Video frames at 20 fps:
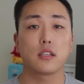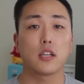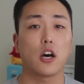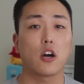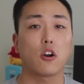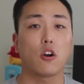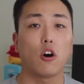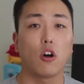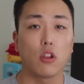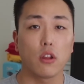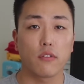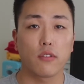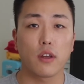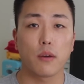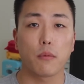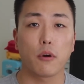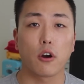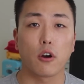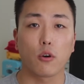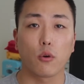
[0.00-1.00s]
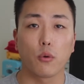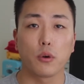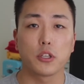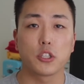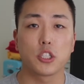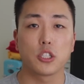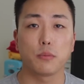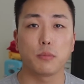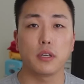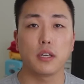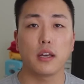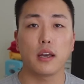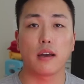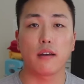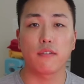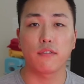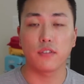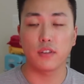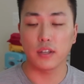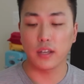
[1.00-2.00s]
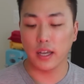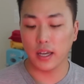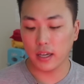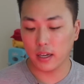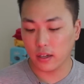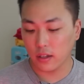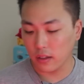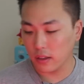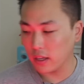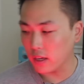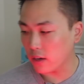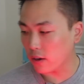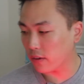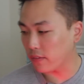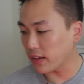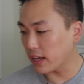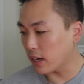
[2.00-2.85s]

not all of them are going to be FDA cleared.